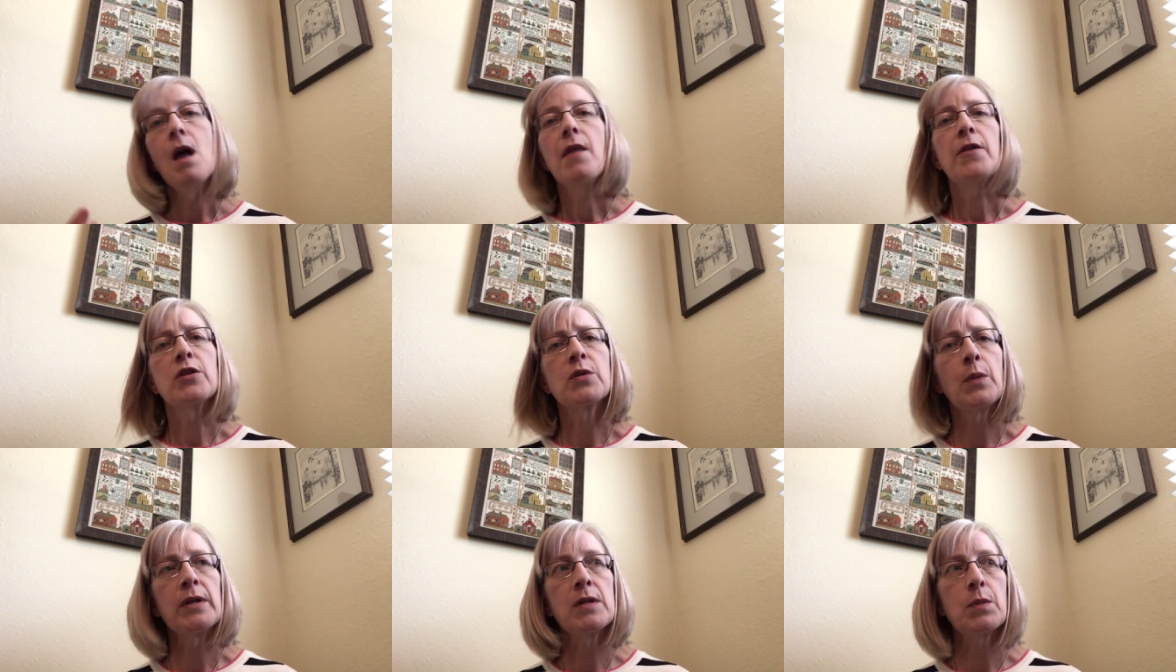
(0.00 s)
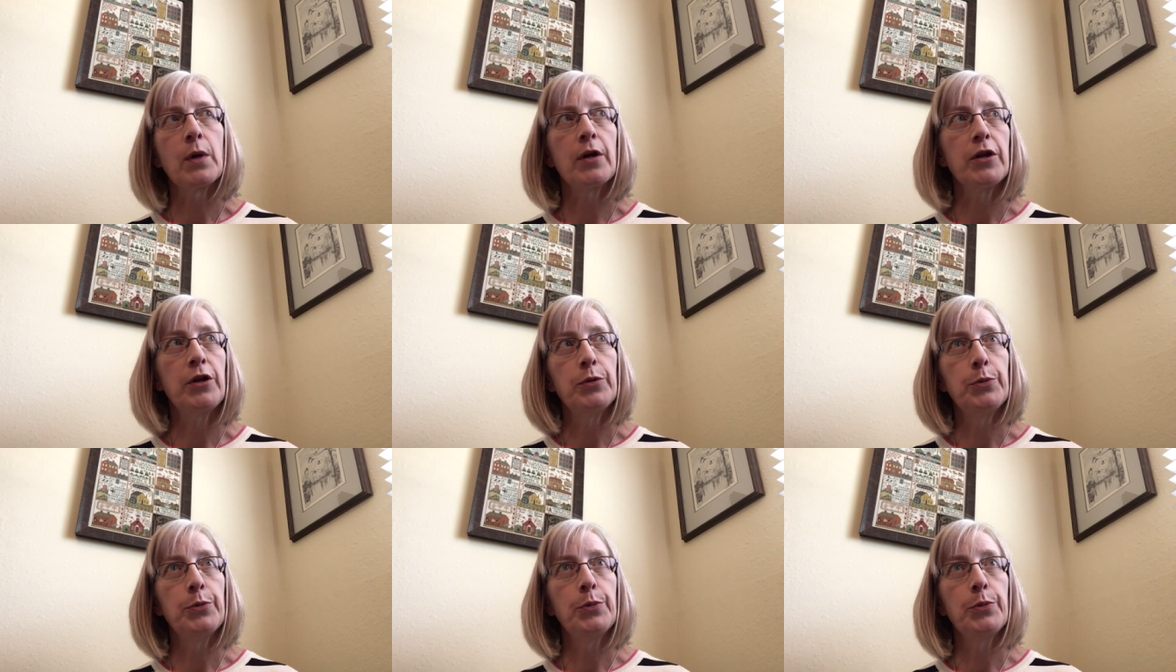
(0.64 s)
There's ones where
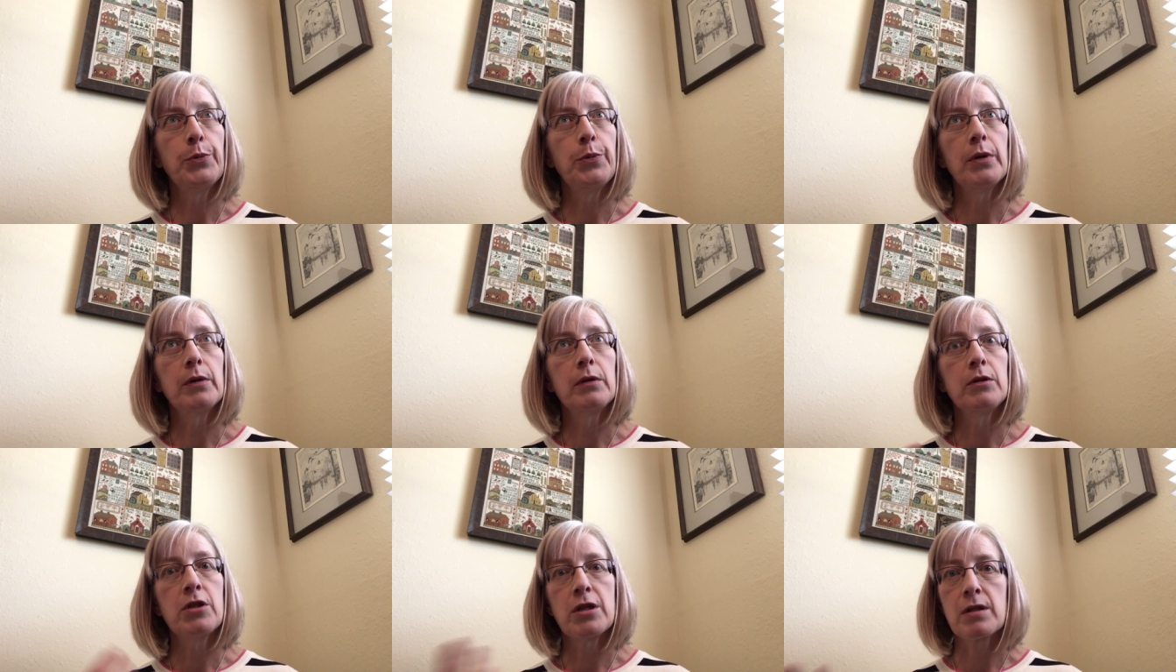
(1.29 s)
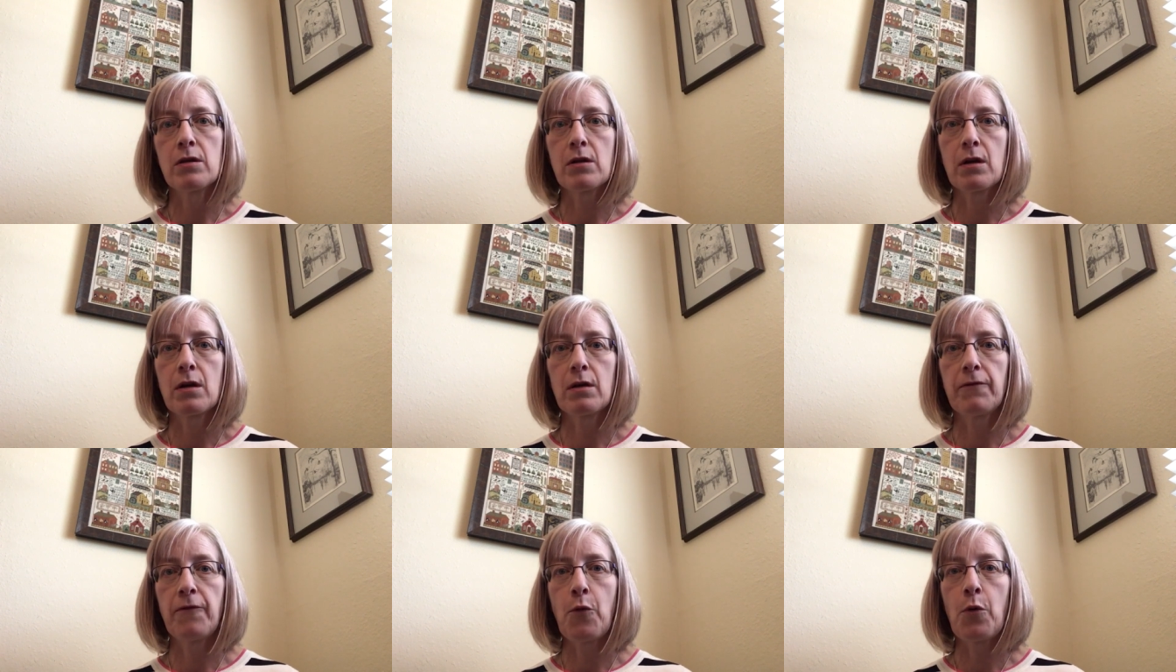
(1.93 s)
you just look
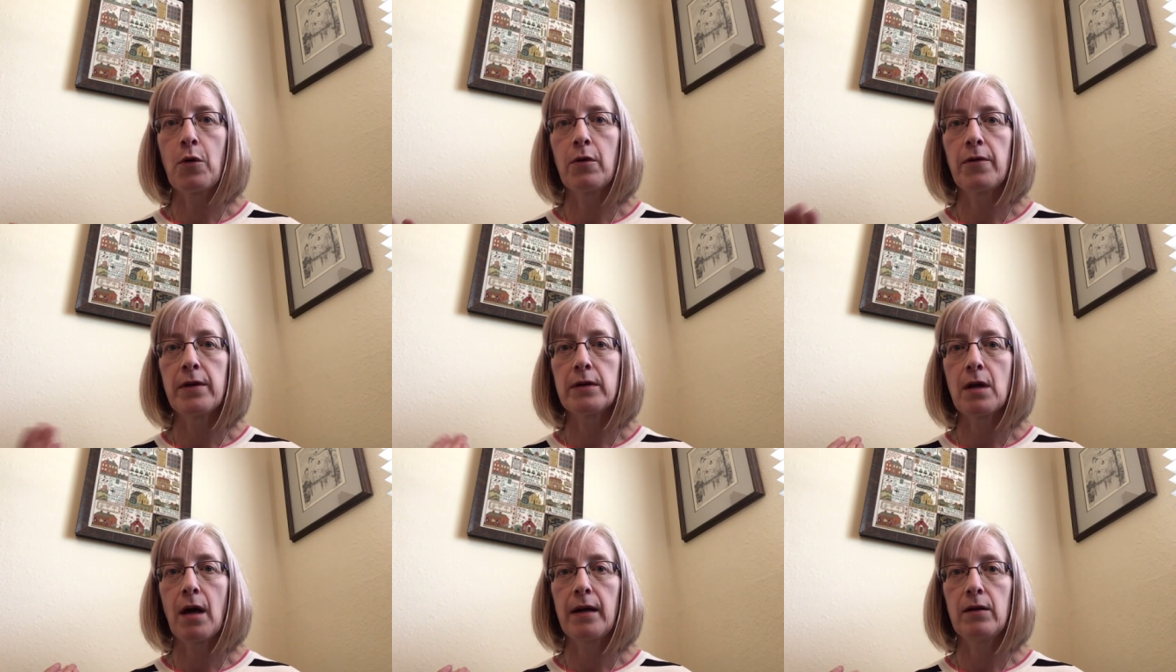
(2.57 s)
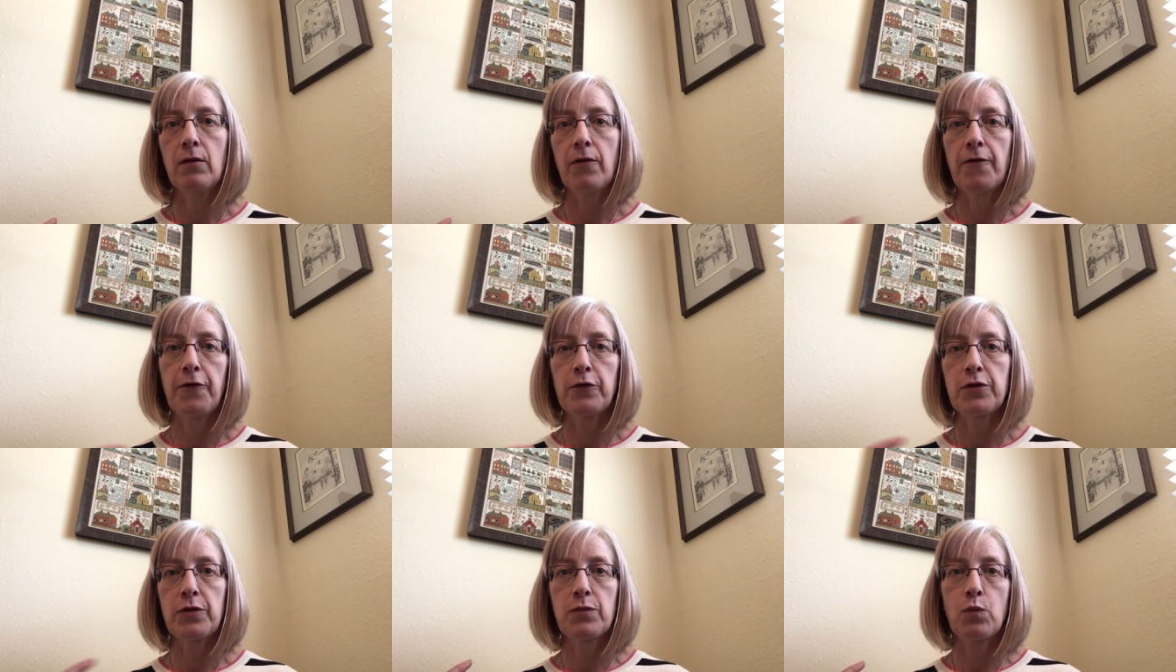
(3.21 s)
for the title. The
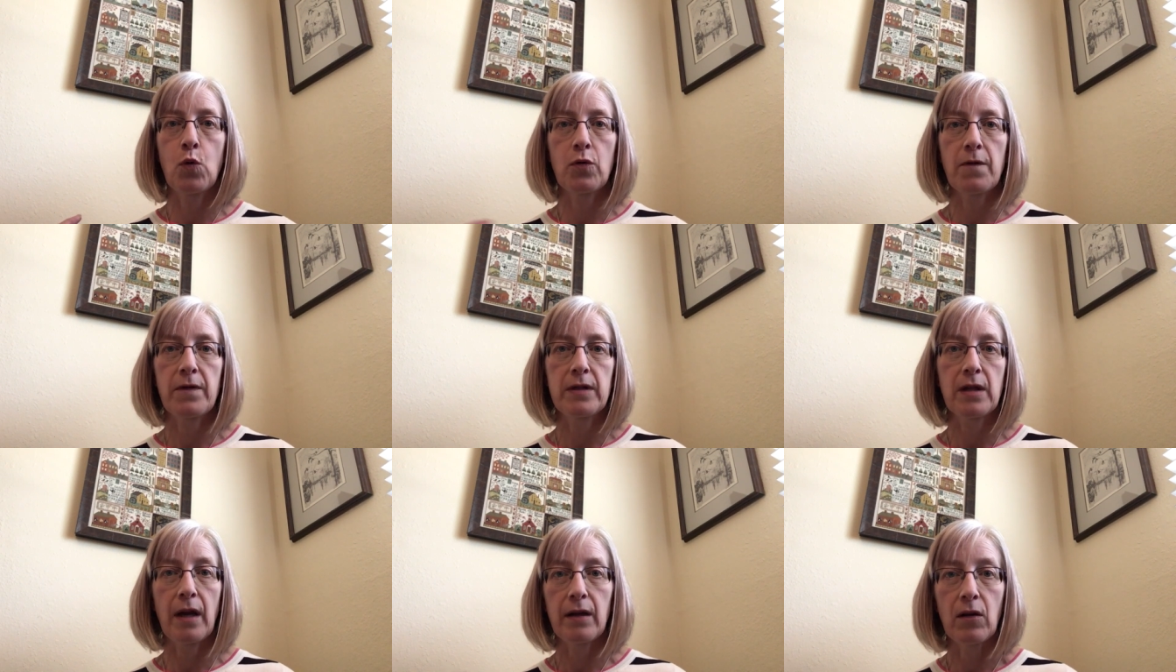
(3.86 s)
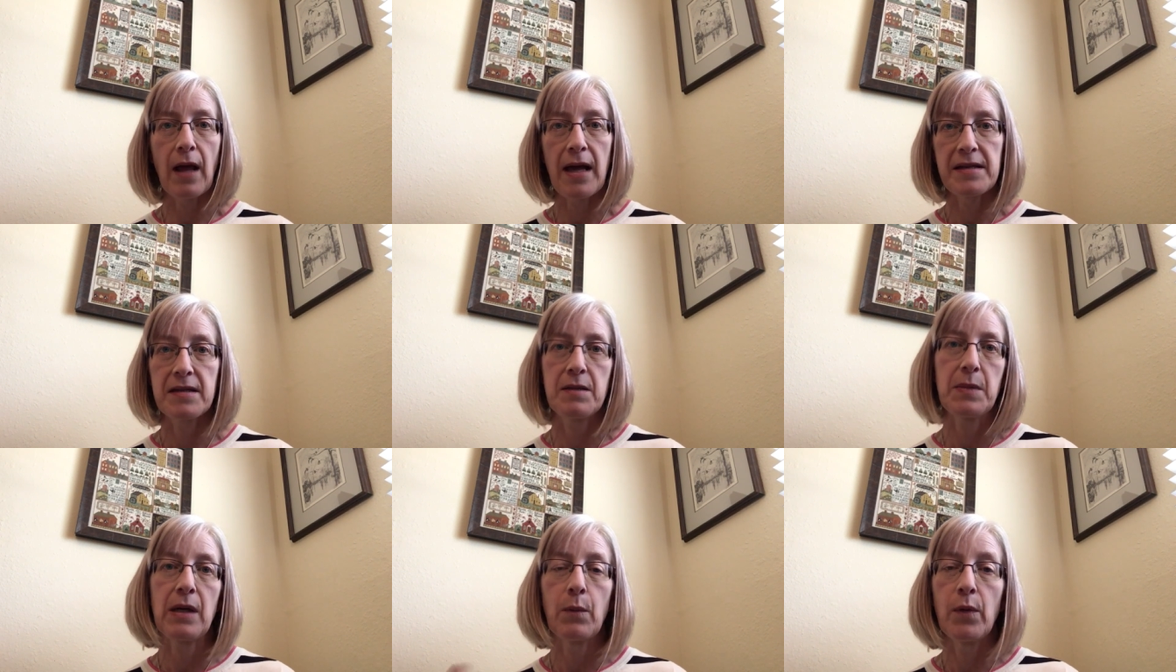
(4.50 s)
first word of the title has to
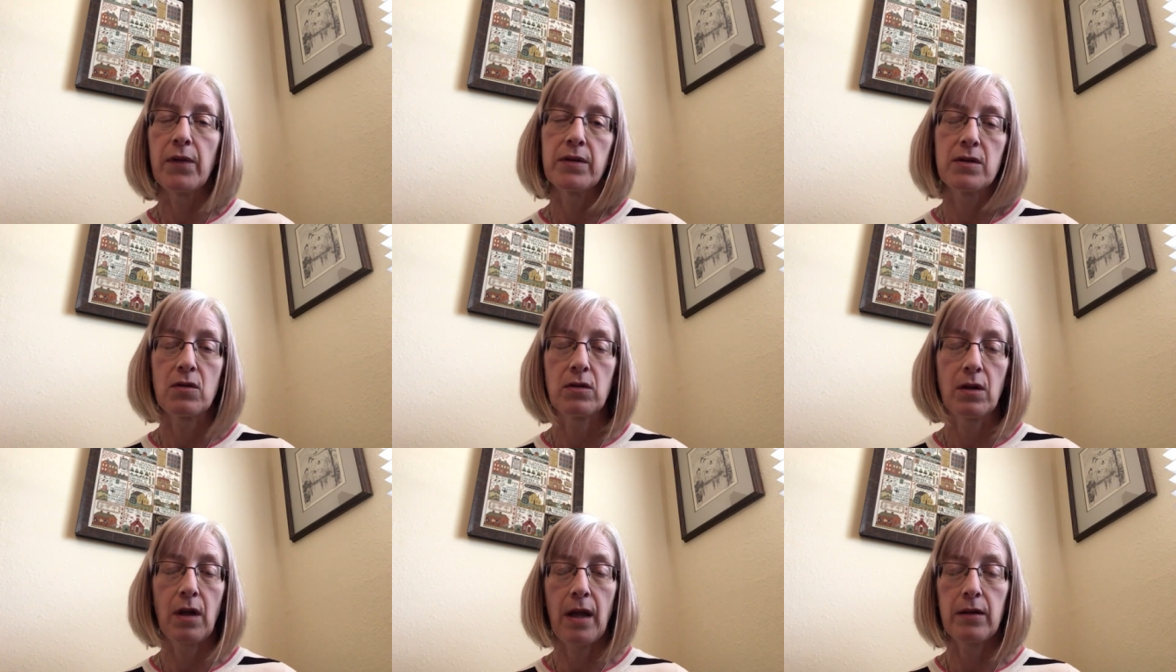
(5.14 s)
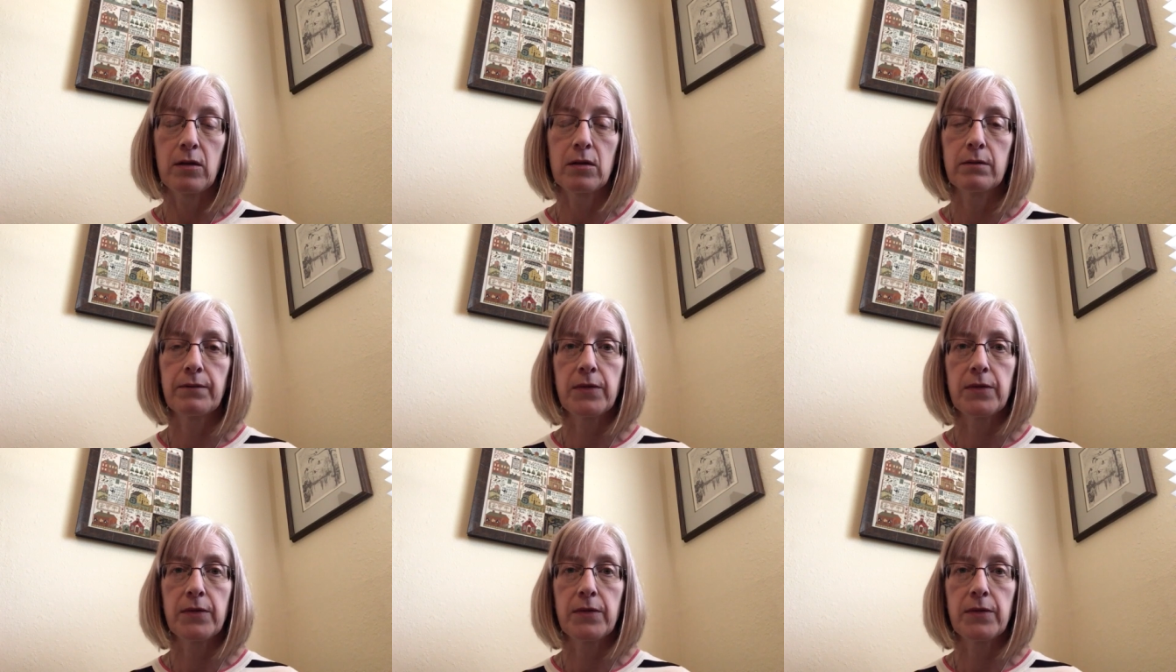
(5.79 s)
begin with a certain letter.